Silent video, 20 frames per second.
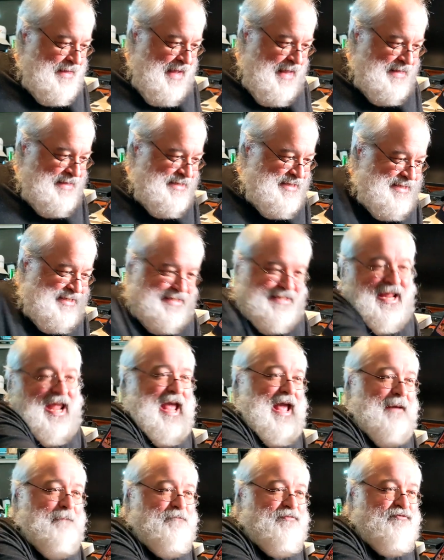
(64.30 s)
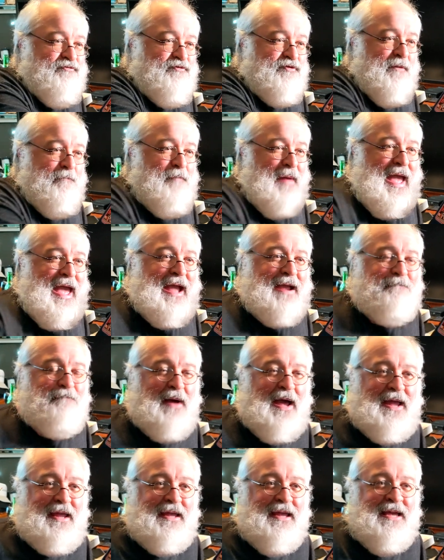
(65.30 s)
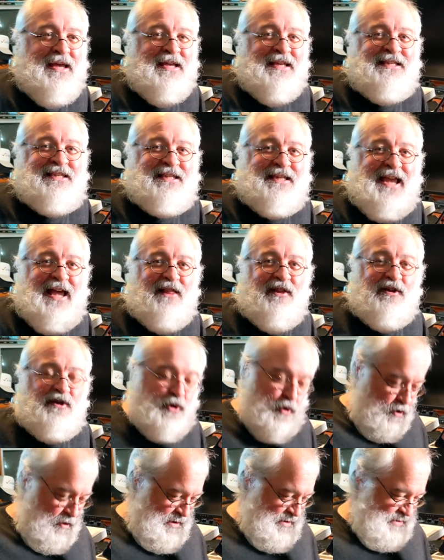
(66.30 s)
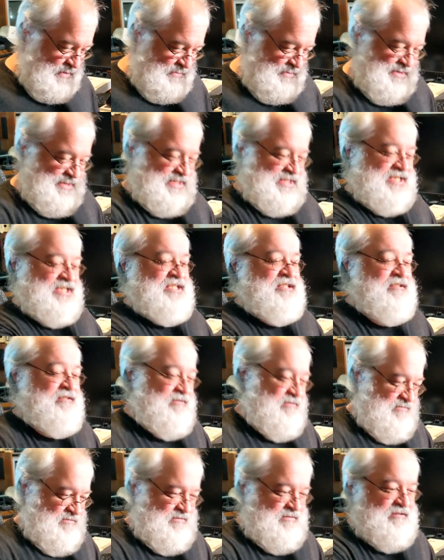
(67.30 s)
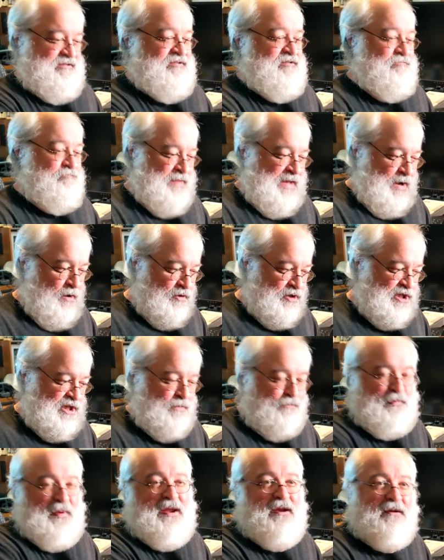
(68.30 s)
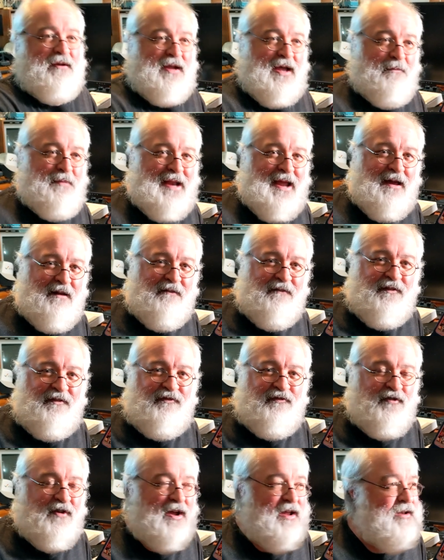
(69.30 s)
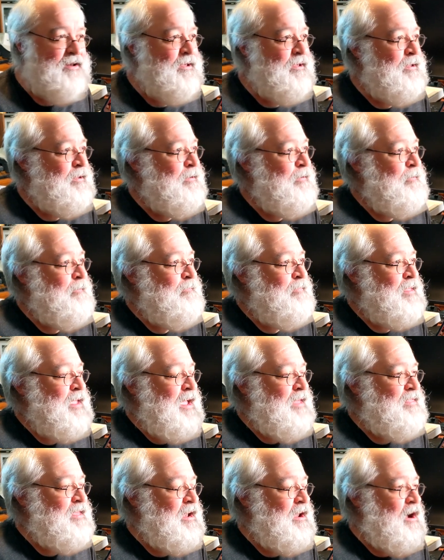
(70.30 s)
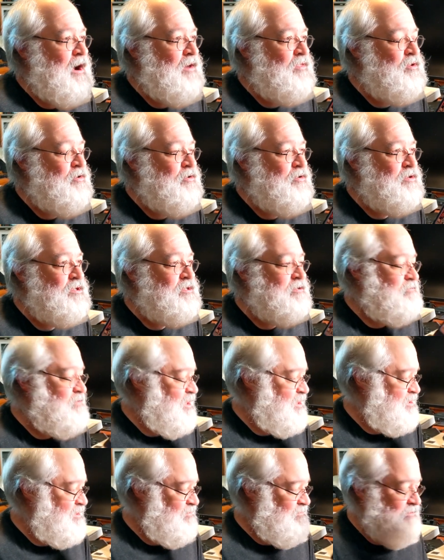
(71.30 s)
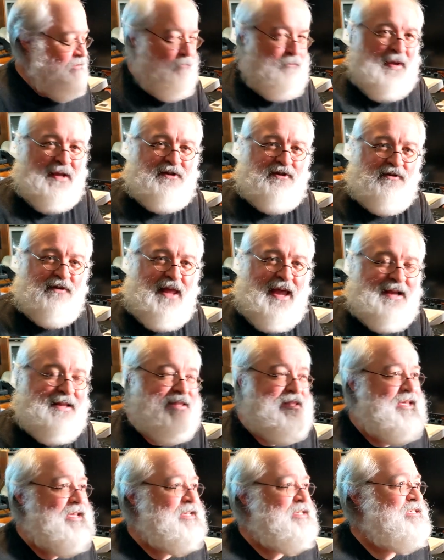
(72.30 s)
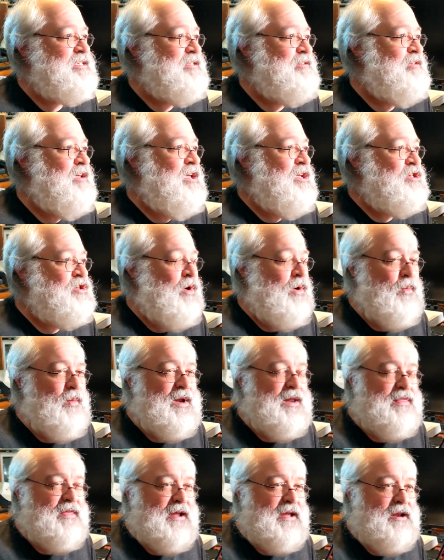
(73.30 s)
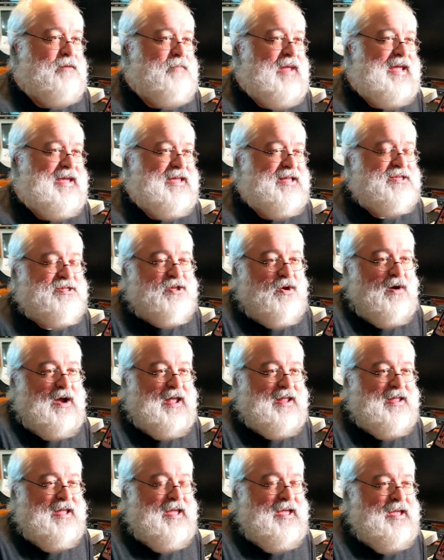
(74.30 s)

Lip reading: getting stabbed through the back by Skeletor and this, you know, big old spear coming out of his front. And then others just, you know, picture like this and showing when are they going to make it. So I